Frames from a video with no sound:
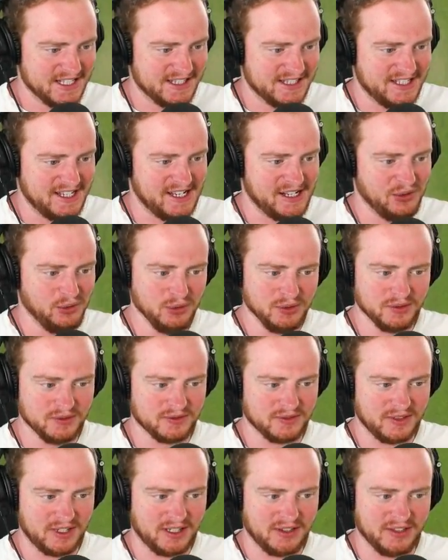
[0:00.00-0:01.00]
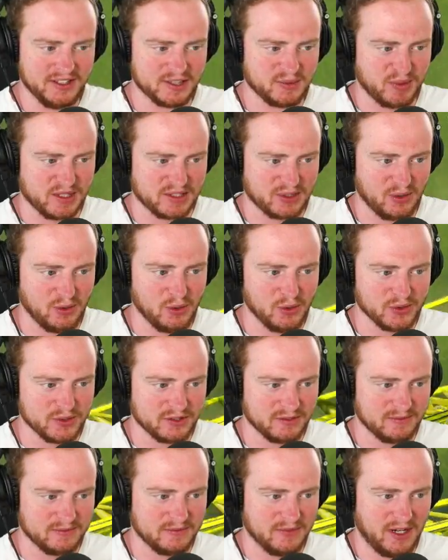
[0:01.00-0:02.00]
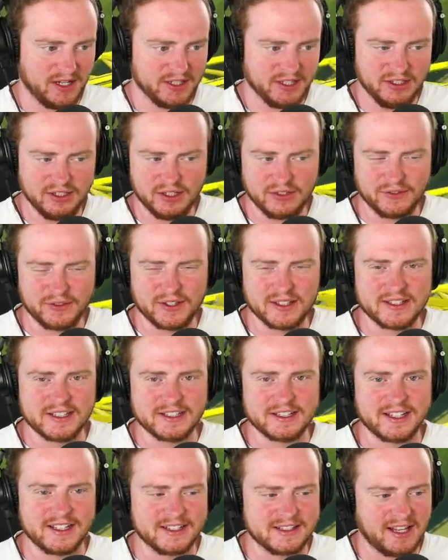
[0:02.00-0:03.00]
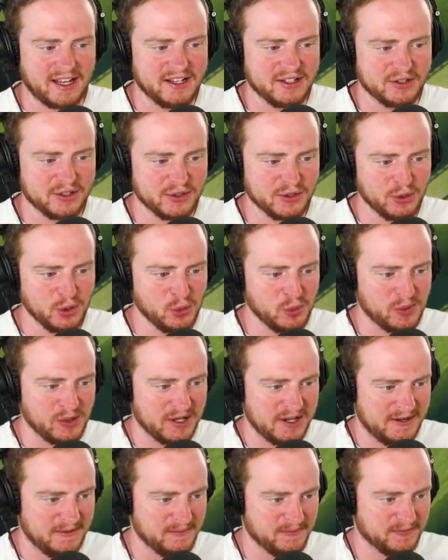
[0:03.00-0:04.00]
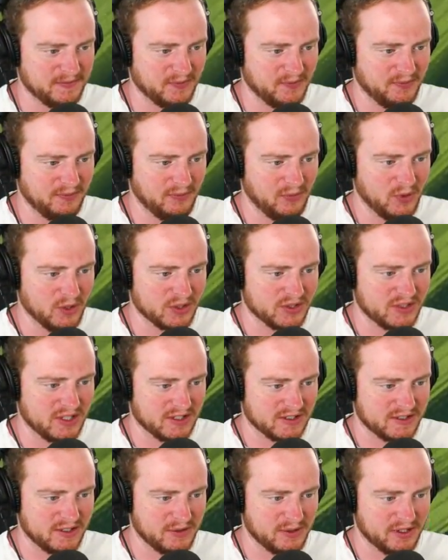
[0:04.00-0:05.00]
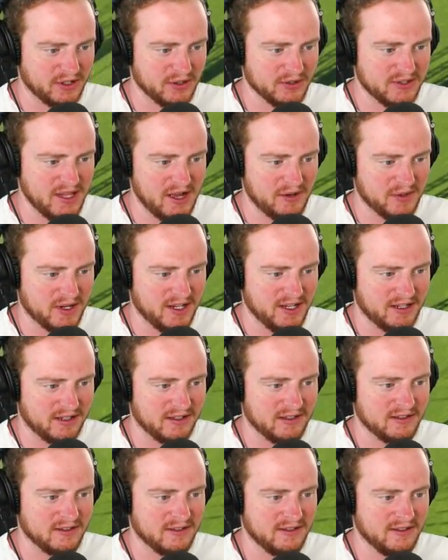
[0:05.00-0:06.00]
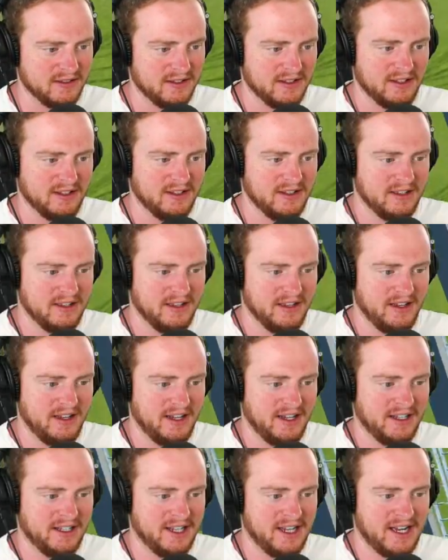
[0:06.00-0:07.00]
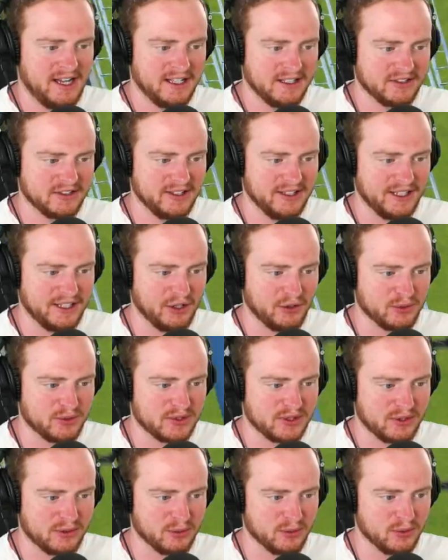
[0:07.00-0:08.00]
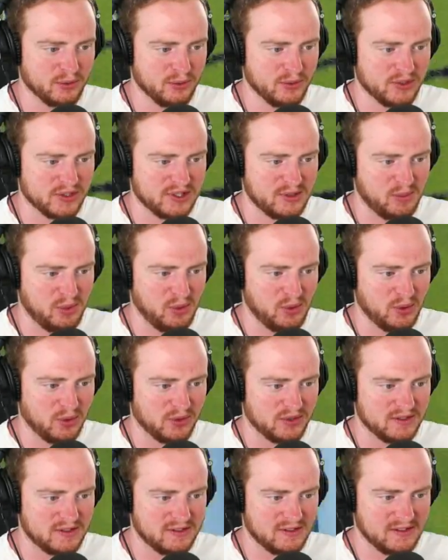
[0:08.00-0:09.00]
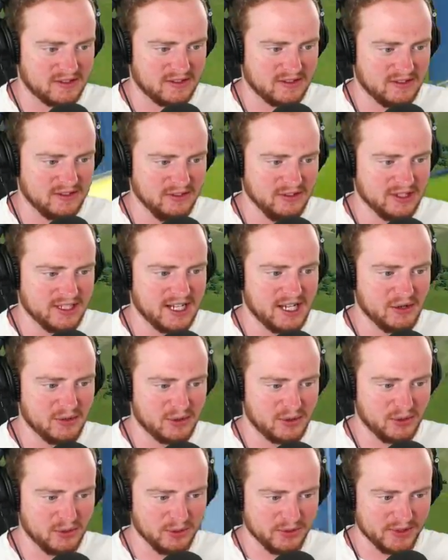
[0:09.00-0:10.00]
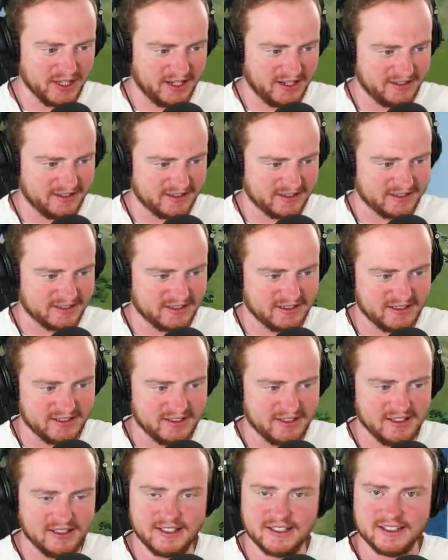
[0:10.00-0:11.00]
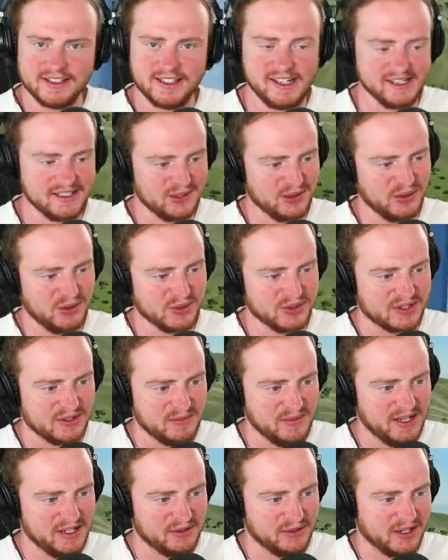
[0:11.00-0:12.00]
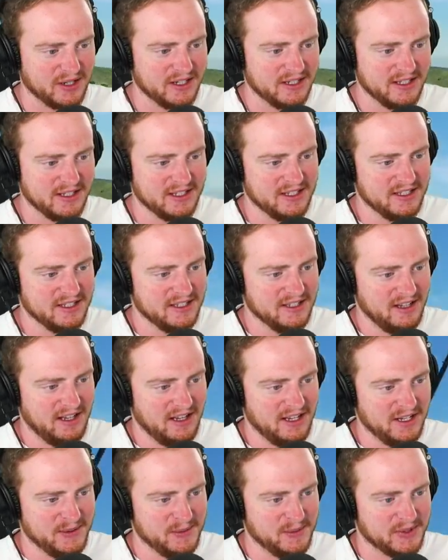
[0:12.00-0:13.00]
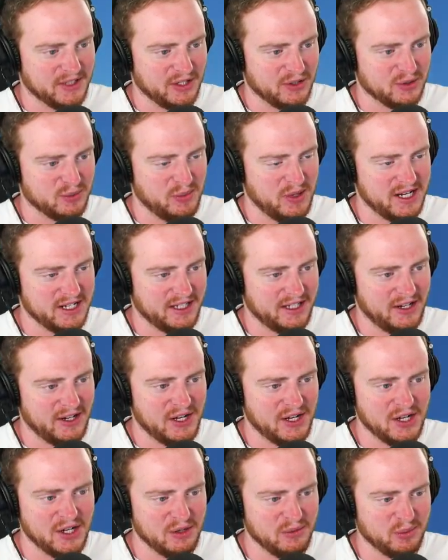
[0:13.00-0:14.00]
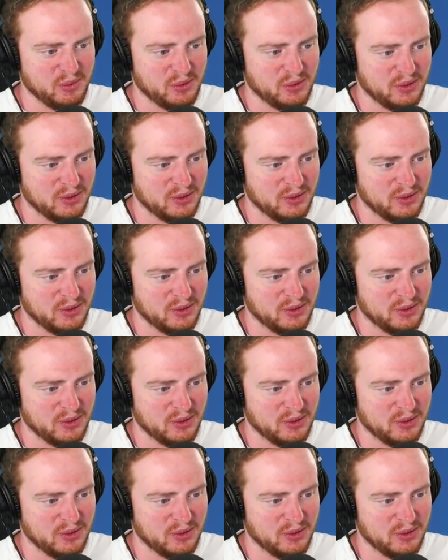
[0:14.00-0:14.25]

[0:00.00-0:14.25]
Down. And this bit's awesome. I don't know if this is intentional, but watch this. So it goes down here. And it actually goes through the supports. Look how cool that is. That's awesome. Anyway, it goes back up.